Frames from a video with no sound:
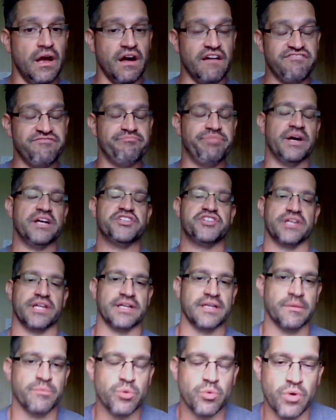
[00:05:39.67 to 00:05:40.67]
of
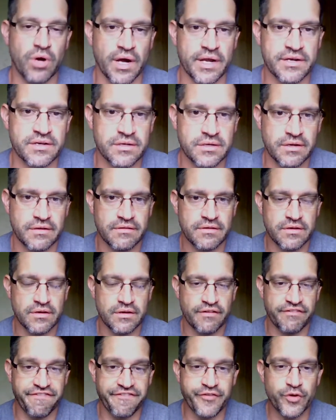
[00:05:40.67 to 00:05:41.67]
budgeting. Number one,
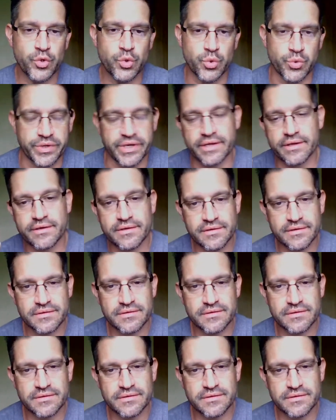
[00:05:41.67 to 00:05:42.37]
food.